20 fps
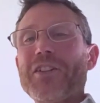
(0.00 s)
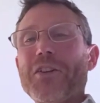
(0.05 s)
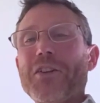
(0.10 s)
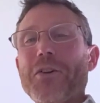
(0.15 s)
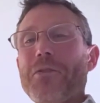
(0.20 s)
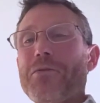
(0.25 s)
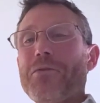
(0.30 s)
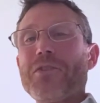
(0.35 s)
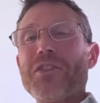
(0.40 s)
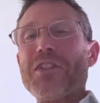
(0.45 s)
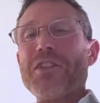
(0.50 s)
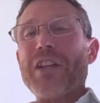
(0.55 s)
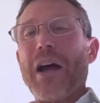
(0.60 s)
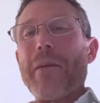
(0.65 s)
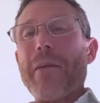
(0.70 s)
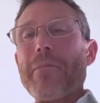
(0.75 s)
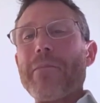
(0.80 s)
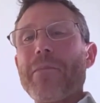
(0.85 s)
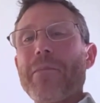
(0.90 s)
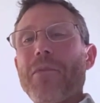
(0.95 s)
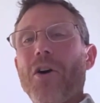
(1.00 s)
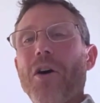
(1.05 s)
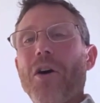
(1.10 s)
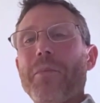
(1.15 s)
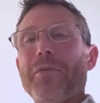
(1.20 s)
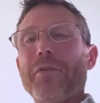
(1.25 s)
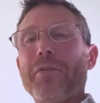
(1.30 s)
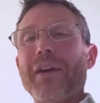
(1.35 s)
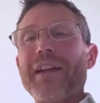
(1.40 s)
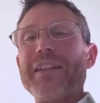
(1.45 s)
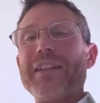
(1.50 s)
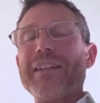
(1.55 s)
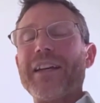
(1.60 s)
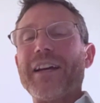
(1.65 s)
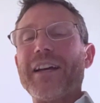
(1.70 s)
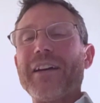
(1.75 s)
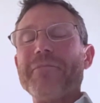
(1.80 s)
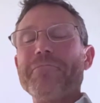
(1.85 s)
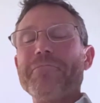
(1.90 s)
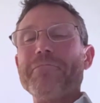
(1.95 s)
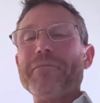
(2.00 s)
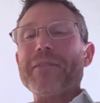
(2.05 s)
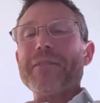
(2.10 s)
to some operator